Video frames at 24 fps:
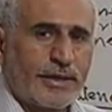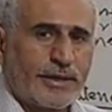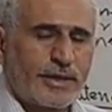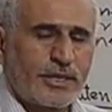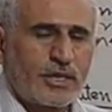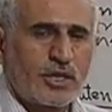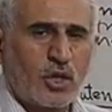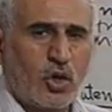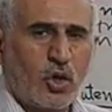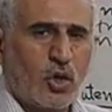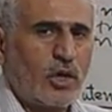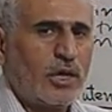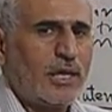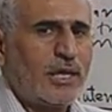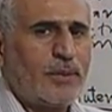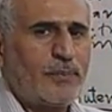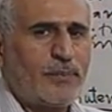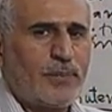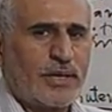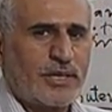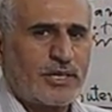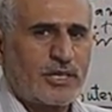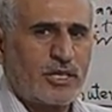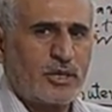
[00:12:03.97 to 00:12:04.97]
It is only
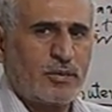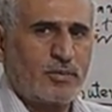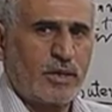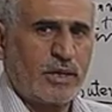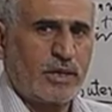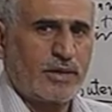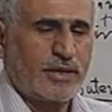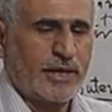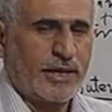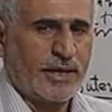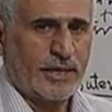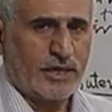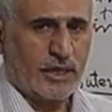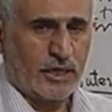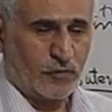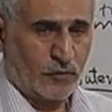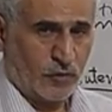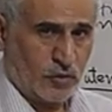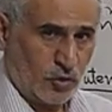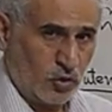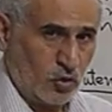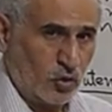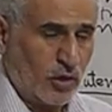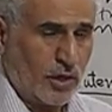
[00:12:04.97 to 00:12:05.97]
possible that
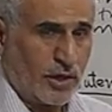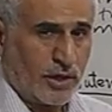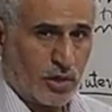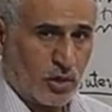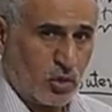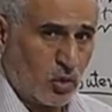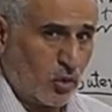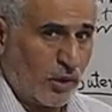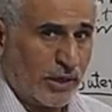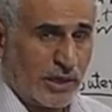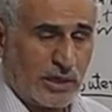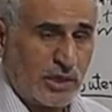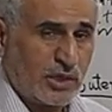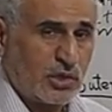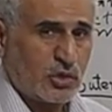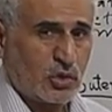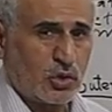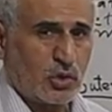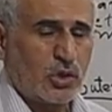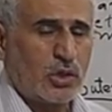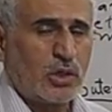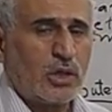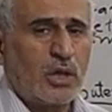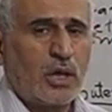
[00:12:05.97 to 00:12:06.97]
if you are going
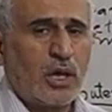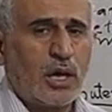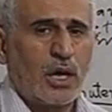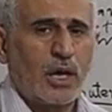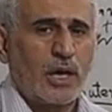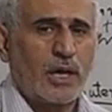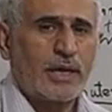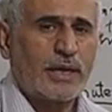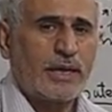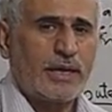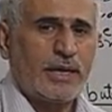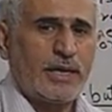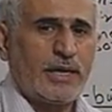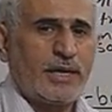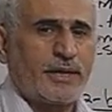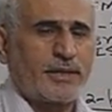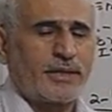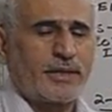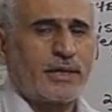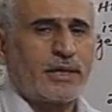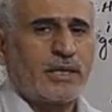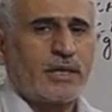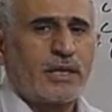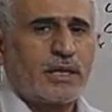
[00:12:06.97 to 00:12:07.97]
to
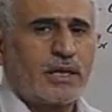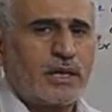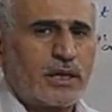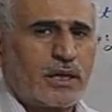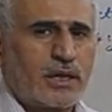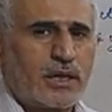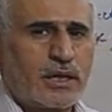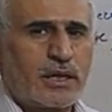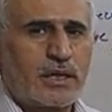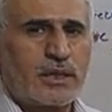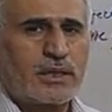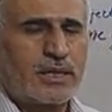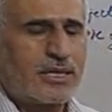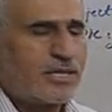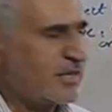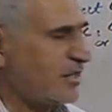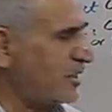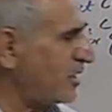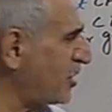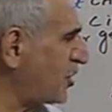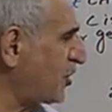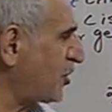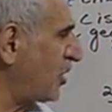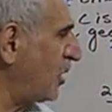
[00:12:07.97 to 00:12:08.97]
heat this
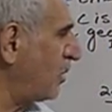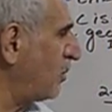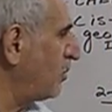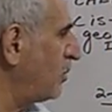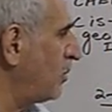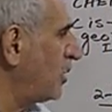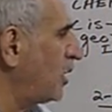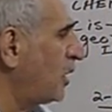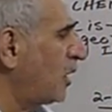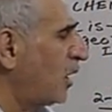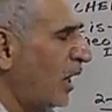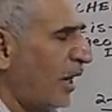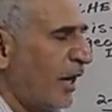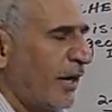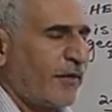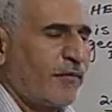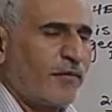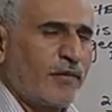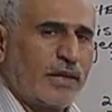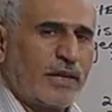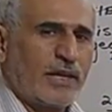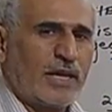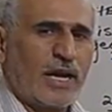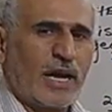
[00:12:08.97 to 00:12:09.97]
system
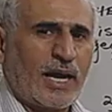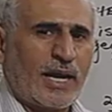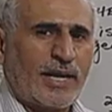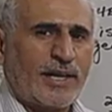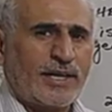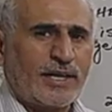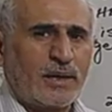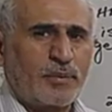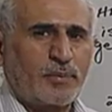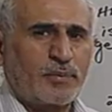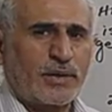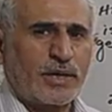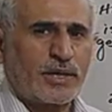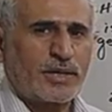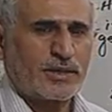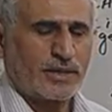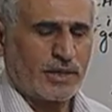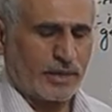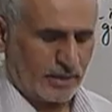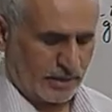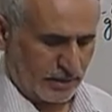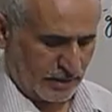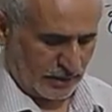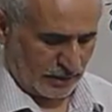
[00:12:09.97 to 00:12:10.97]
at very high
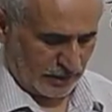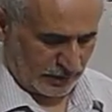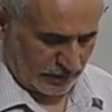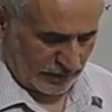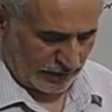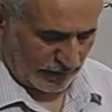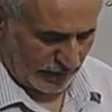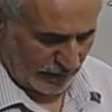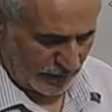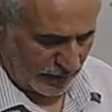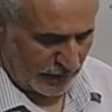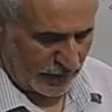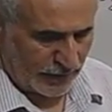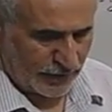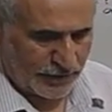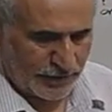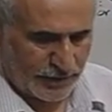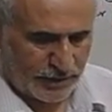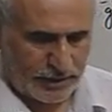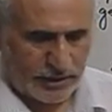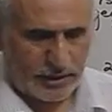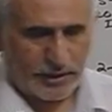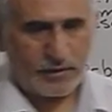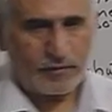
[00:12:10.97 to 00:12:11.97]
temperature, then
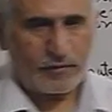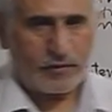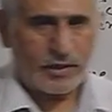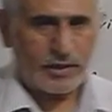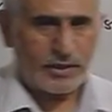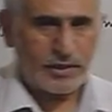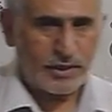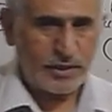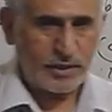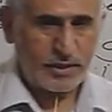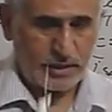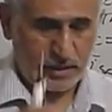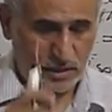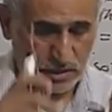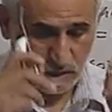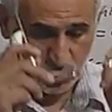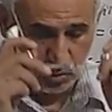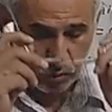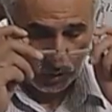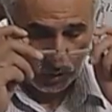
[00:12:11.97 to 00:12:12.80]
interconversion is